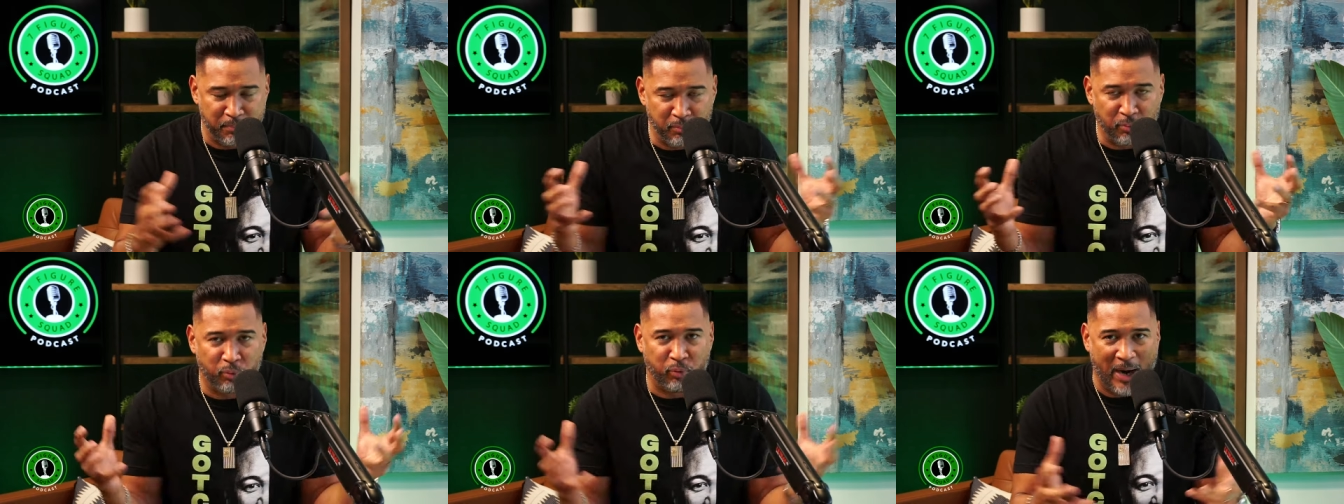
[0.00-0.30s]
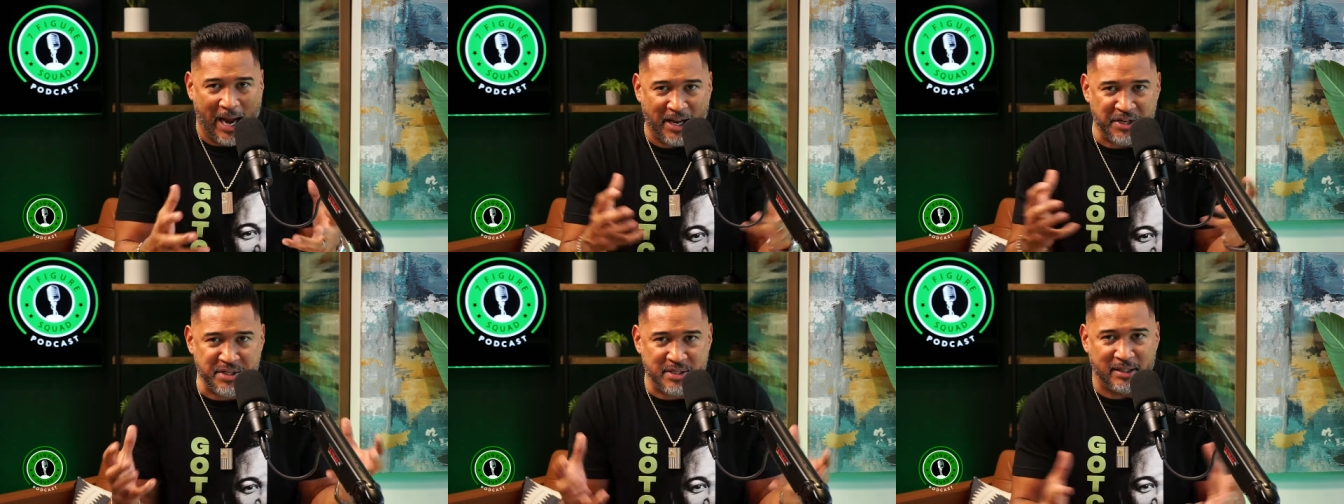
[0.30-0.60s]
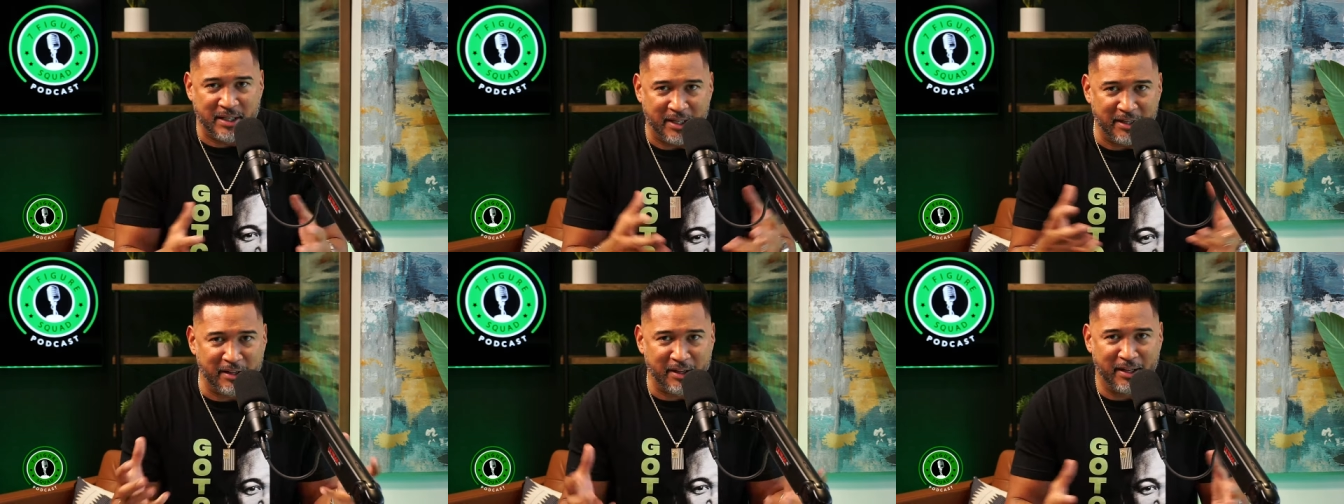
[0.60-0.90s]
wrestle
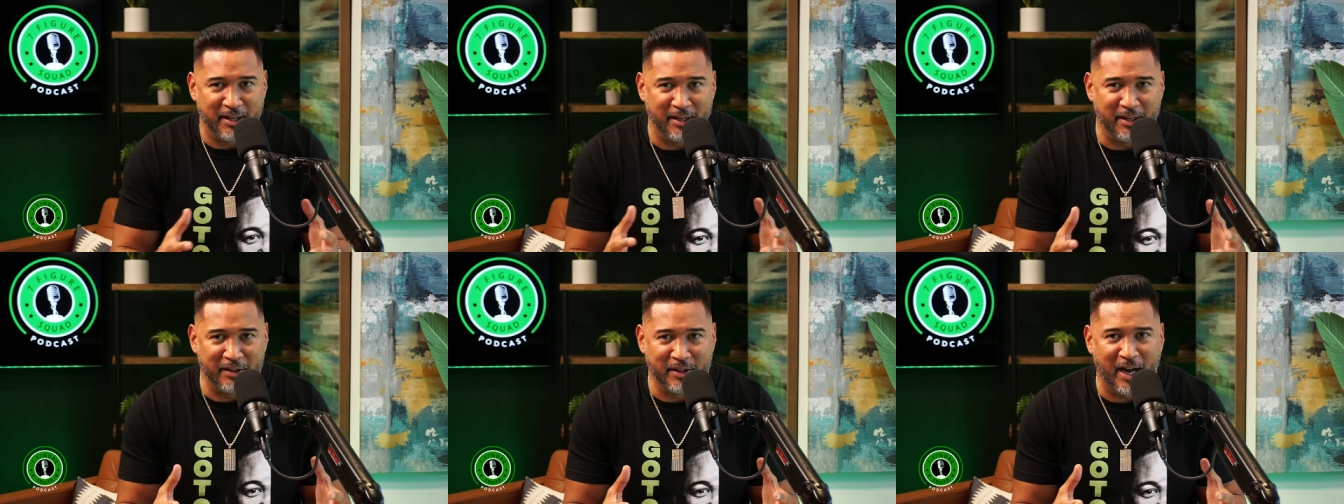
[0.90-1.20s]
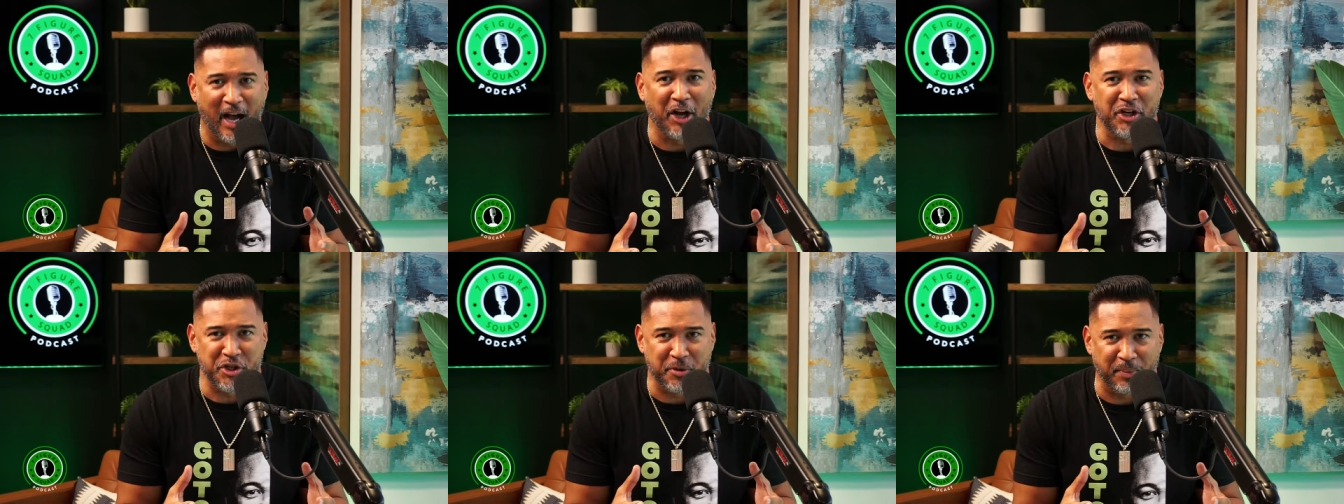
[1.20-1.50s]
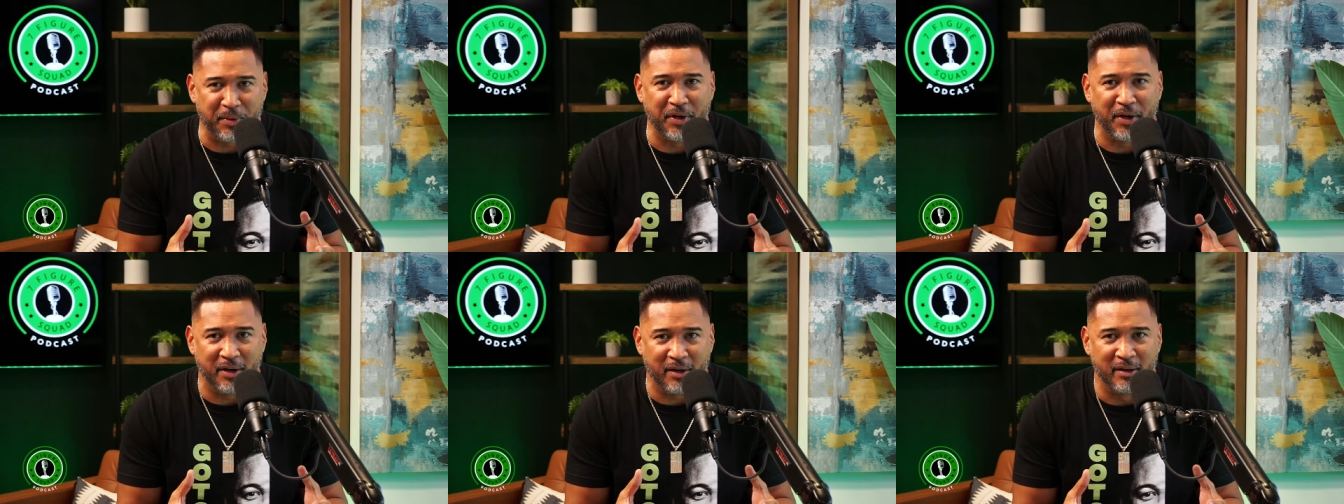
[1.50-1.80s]
in the, uh, the
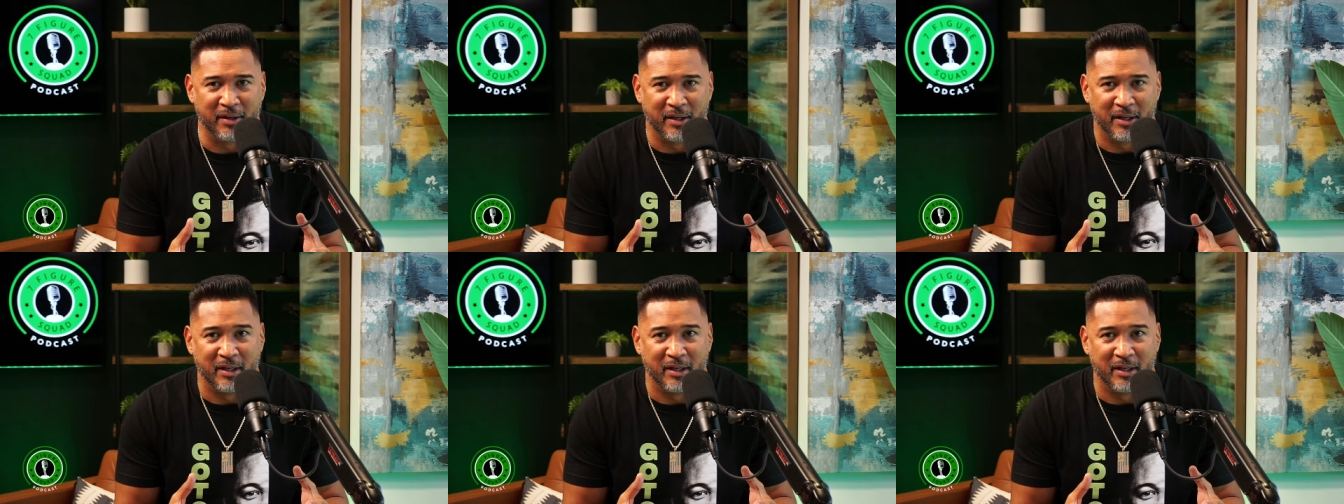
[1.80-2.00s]
entrepreneur.